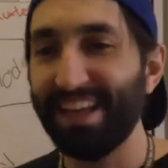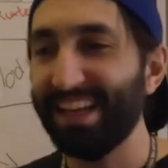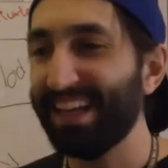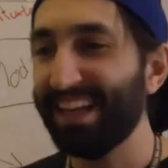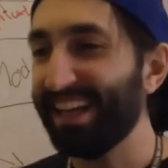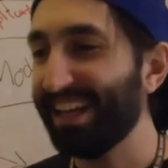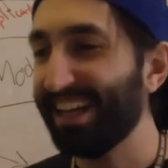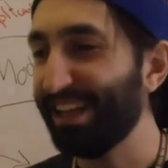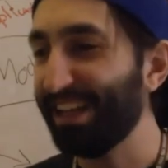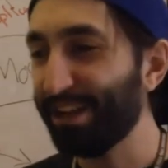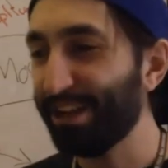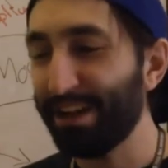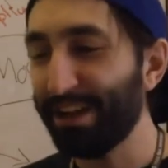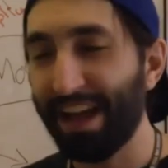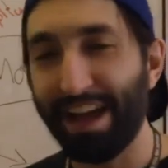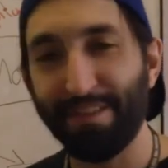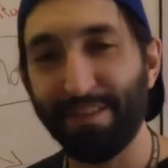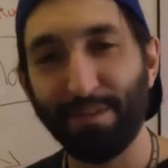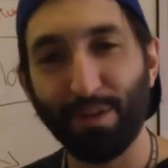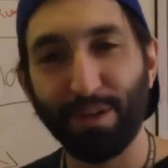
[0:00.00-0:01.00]
you could
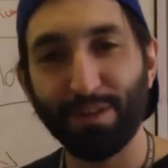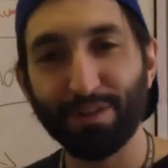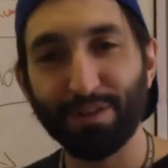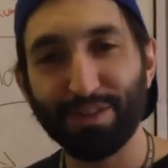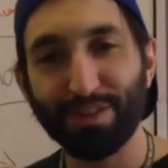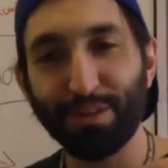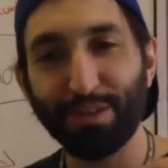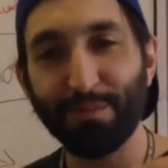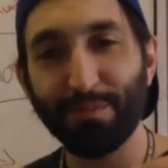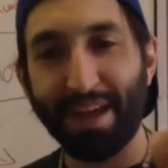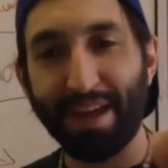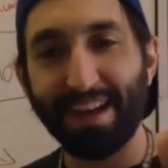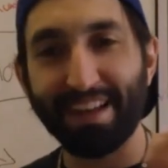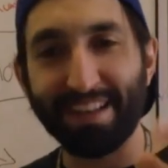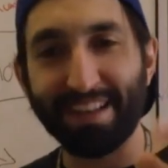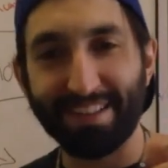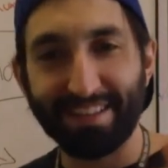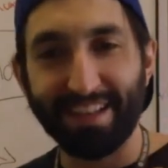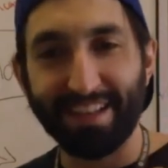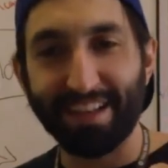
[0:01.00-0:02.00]
have one of those little
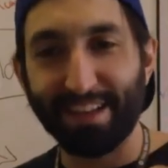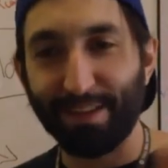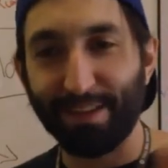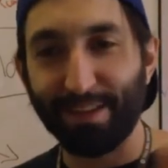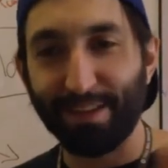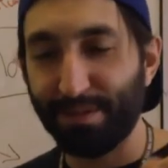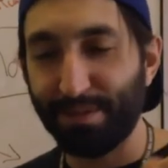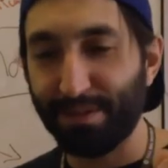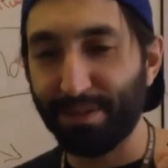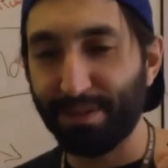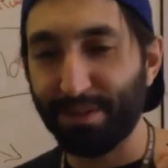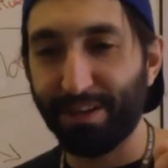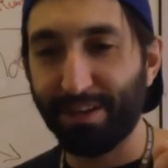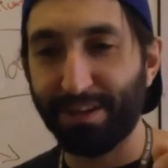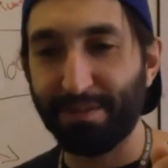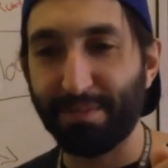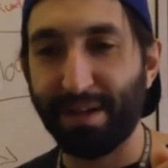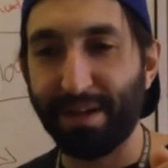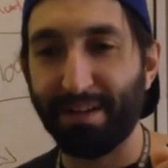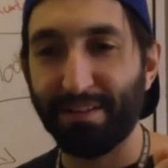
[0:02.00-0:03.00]
mannequins like you were talking
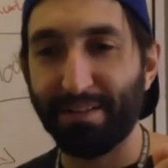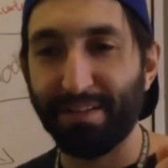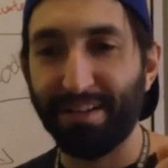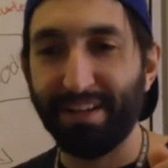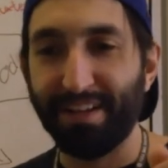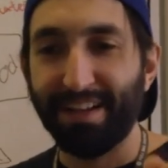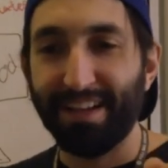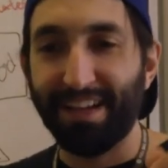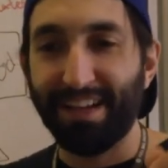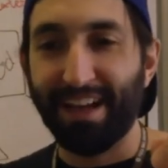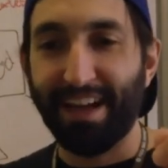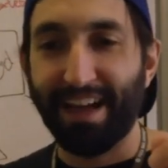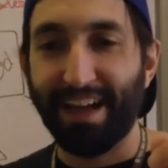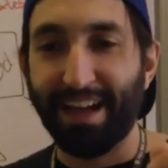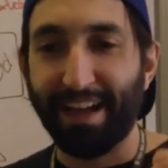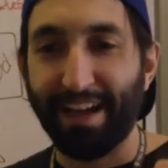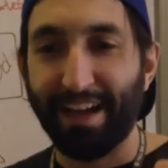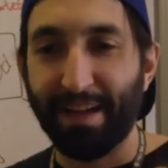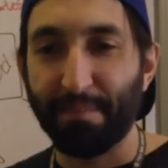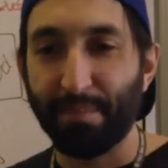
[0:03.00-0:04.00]
about,
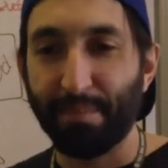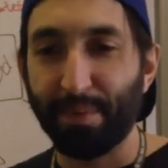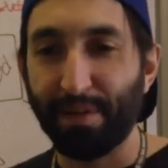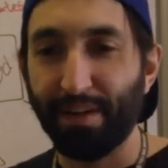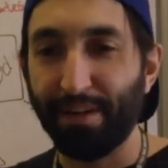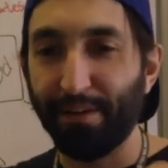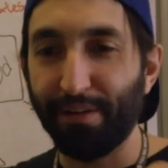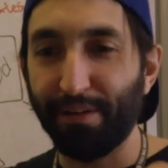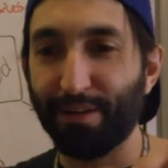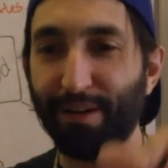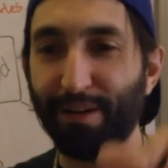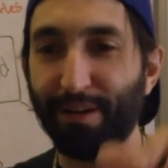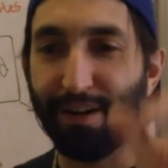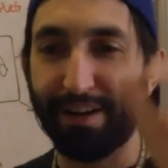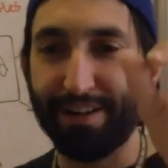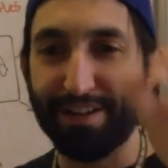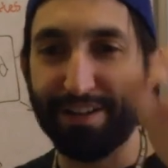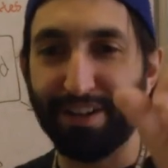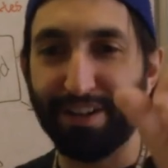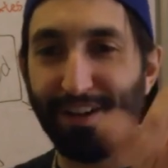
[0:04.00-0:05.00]
and put little
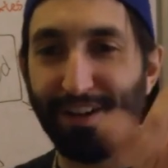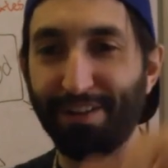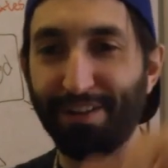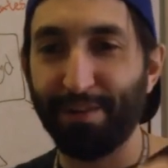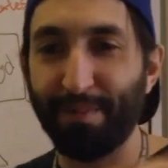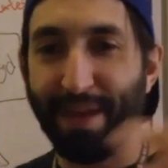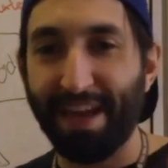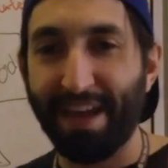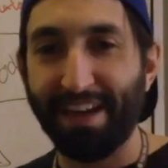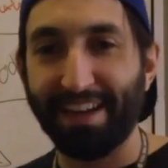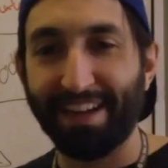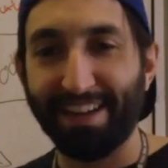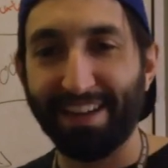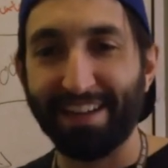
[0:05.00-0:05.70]
cards on the mannequin.